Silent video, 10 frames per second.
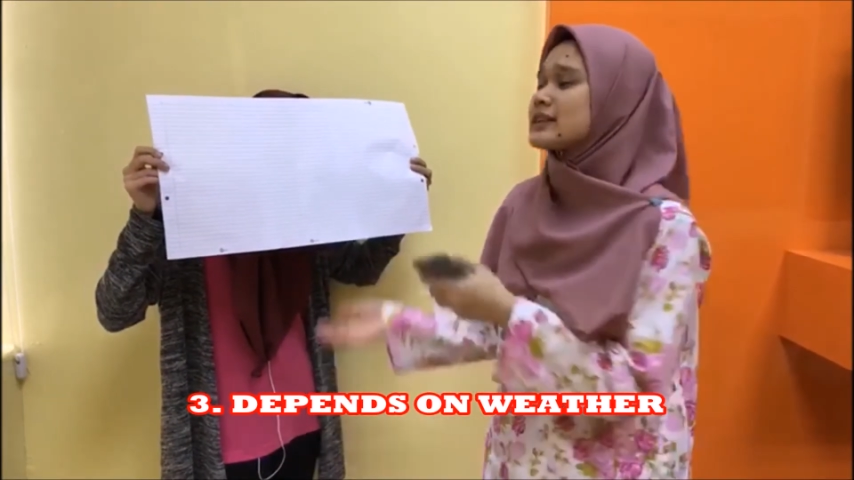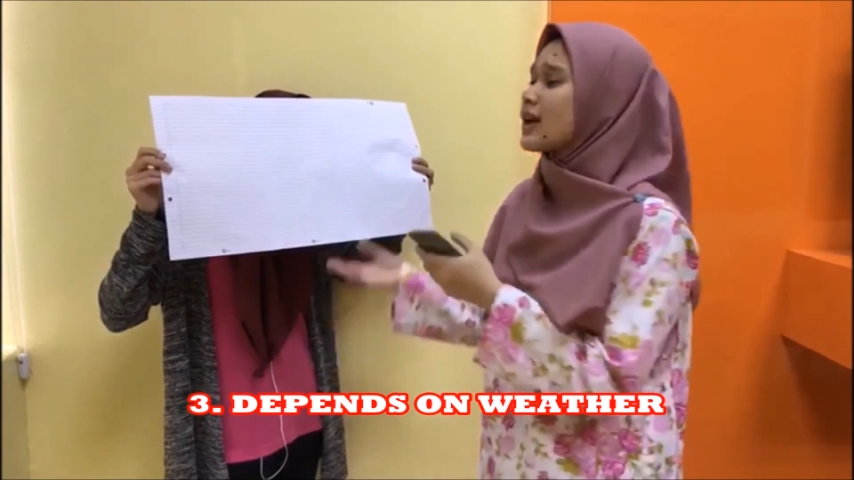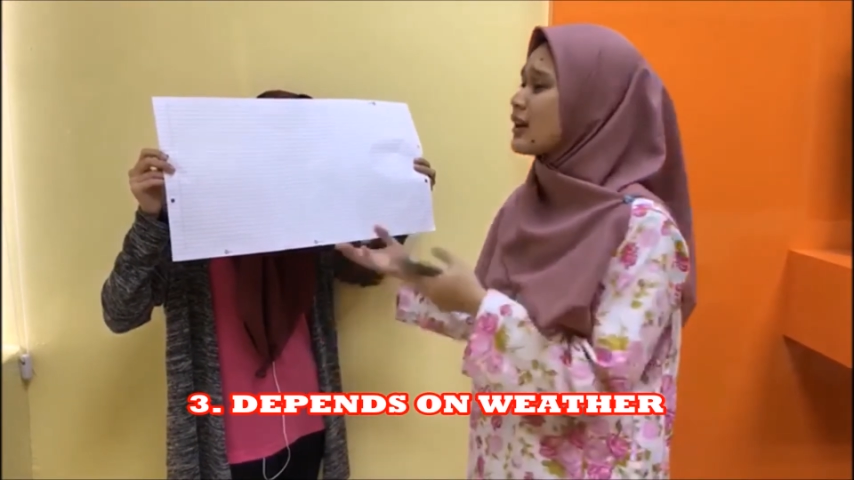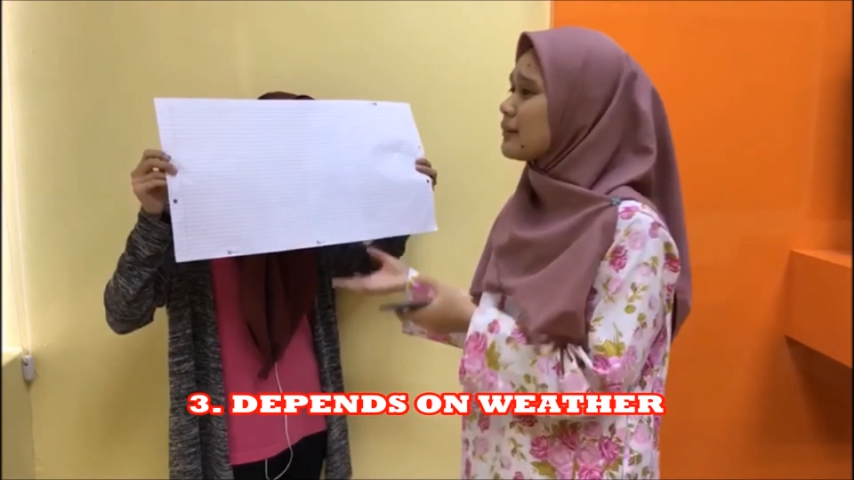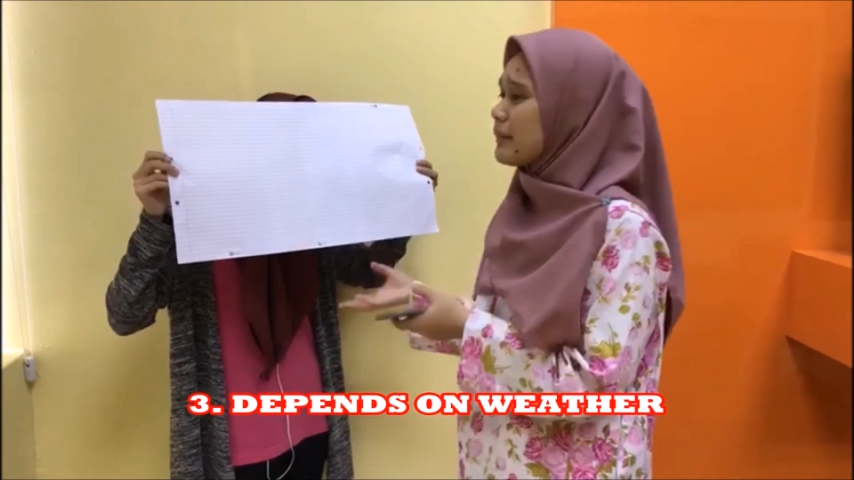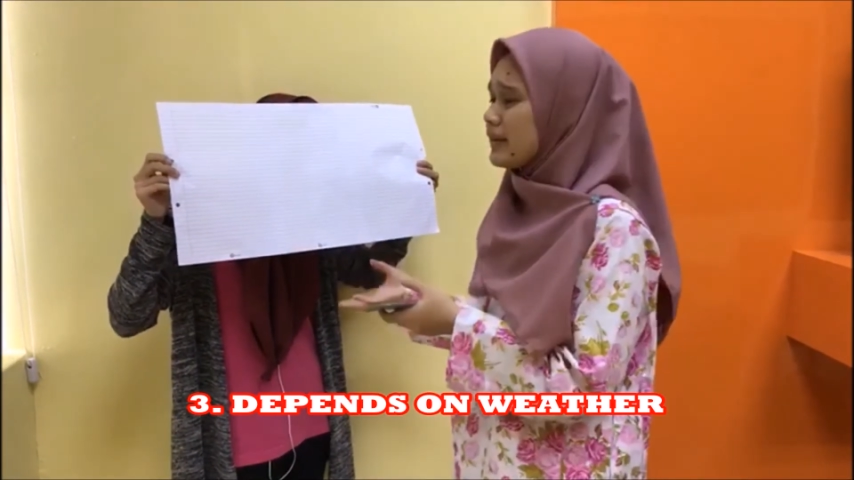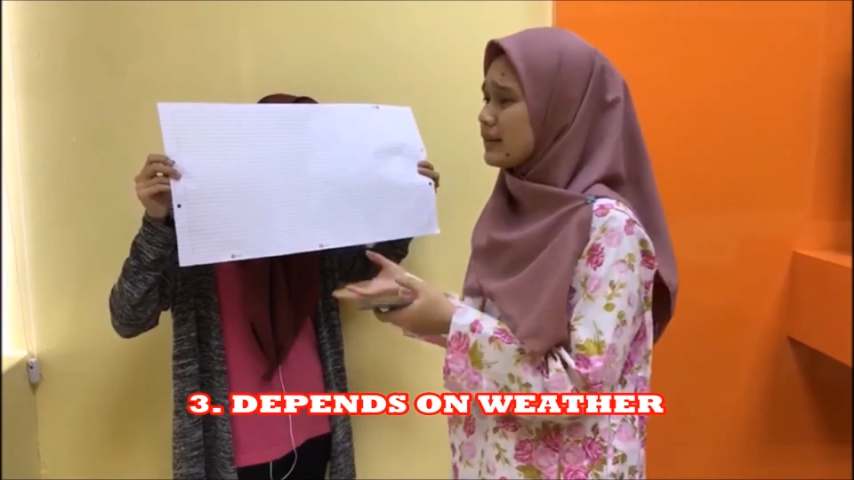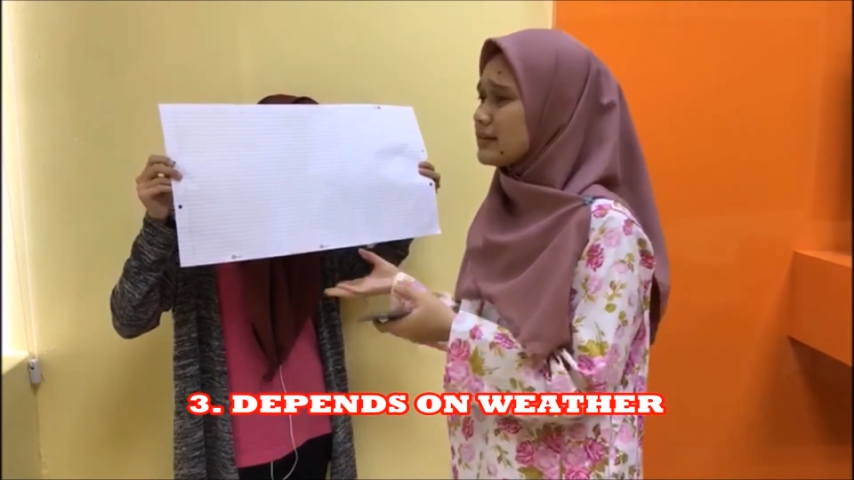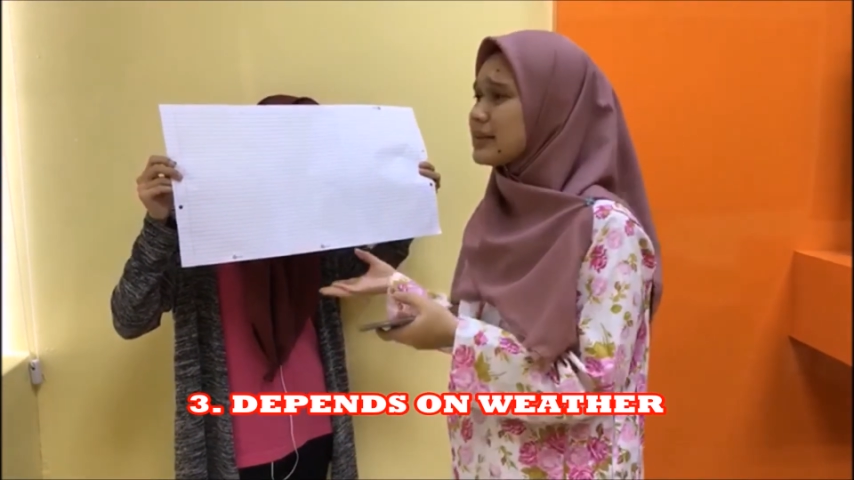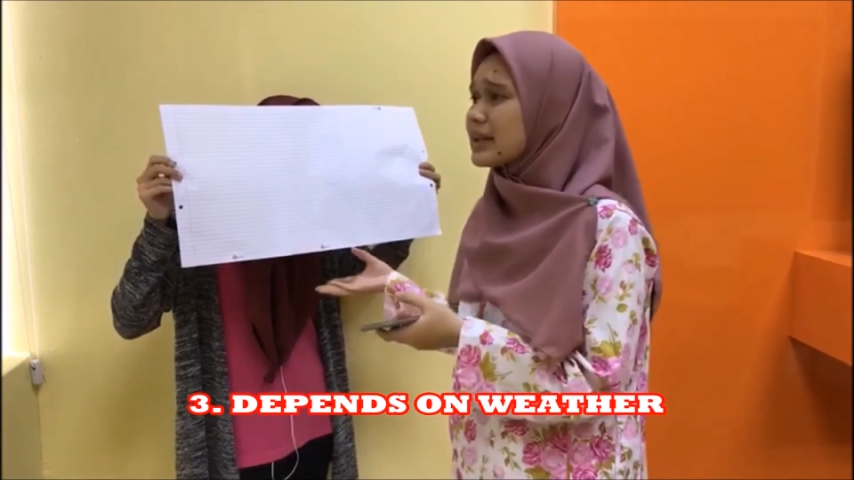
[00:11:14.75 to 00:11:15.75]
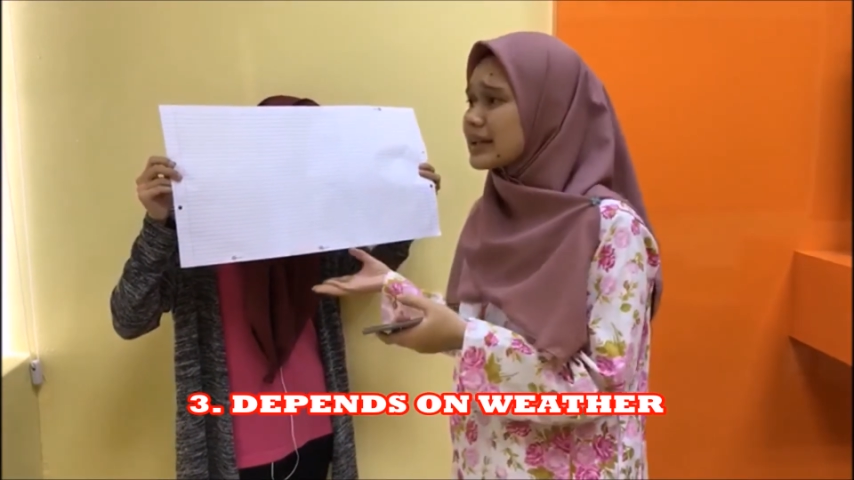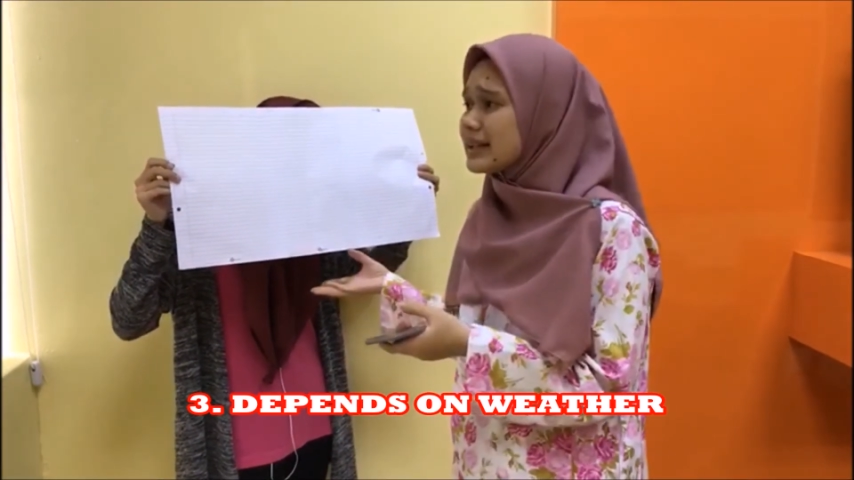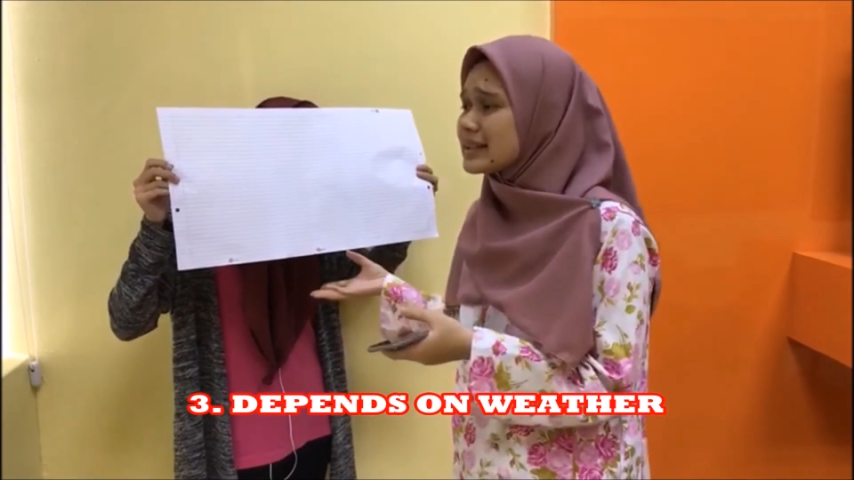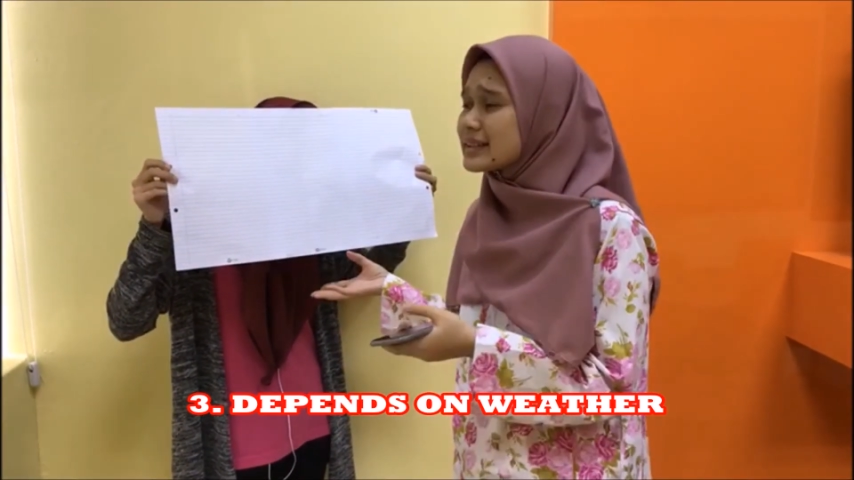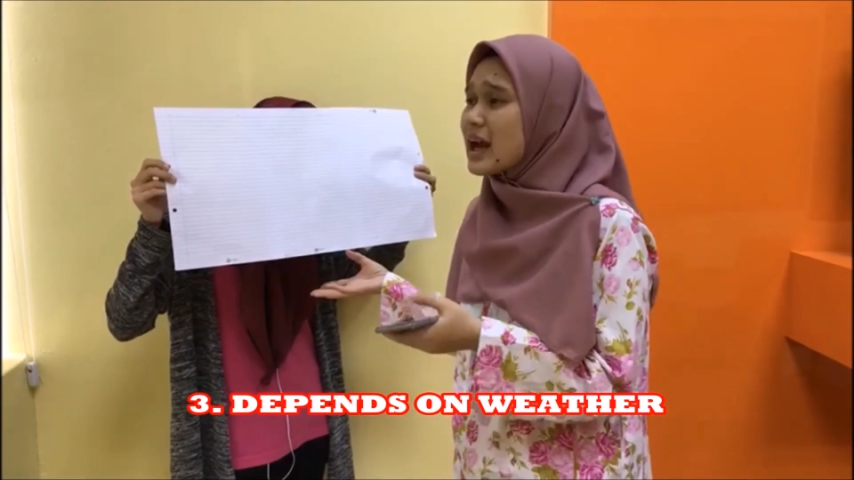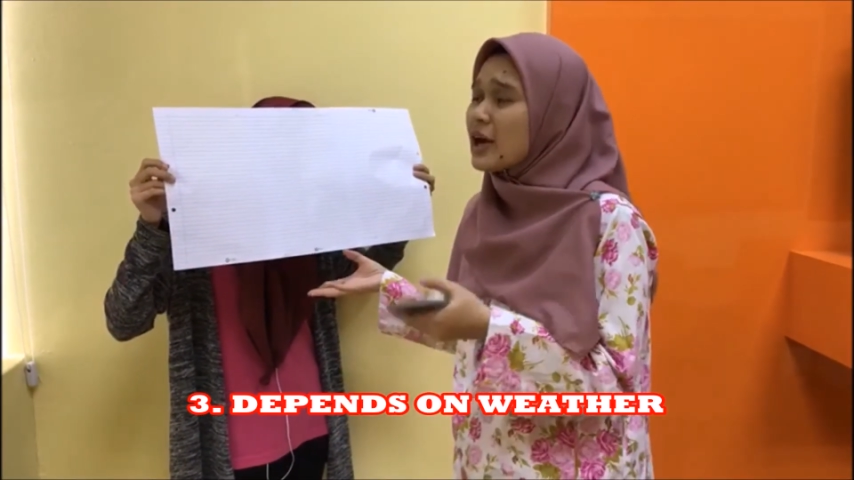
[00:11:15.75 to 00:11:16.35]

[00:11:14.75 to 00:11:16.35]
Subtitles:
solar panel because